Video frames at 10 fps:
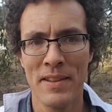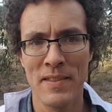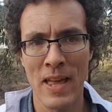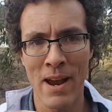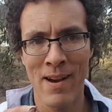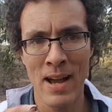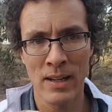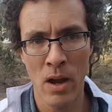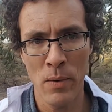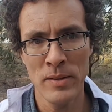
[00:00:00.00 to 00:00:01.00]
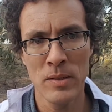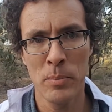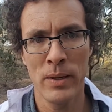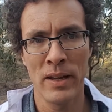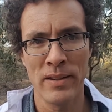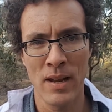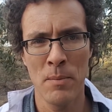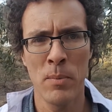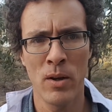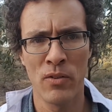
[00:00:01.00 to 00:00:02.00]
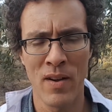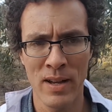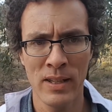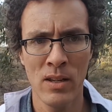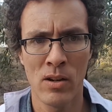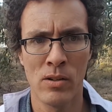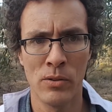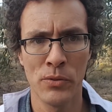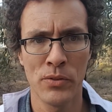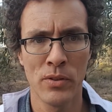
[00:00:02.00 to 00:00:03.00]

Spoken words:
there are going to be a number of honey holes